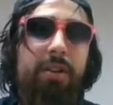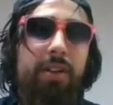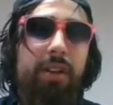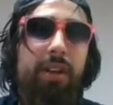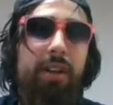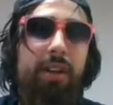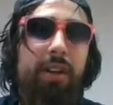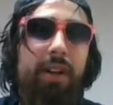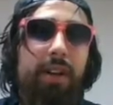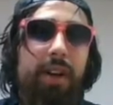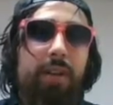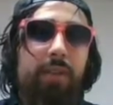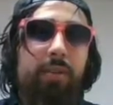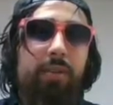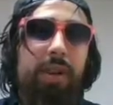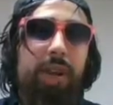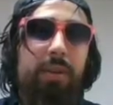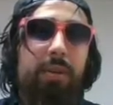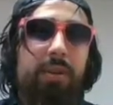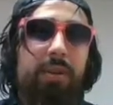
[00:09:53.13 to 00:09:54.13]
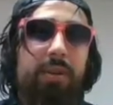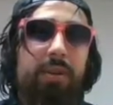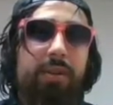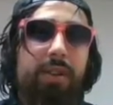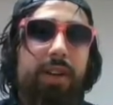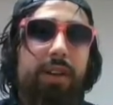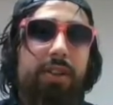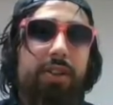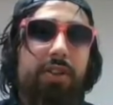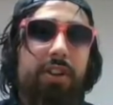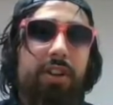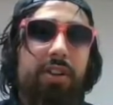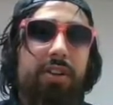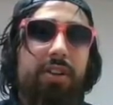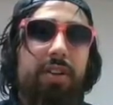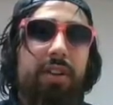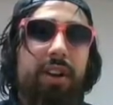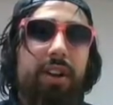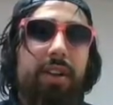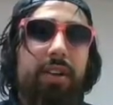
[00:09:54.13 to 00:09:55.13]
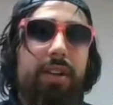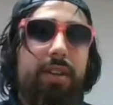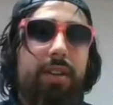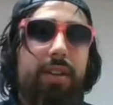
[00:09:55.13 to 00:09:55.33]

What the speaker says: knows how a paper is kind of structured, right?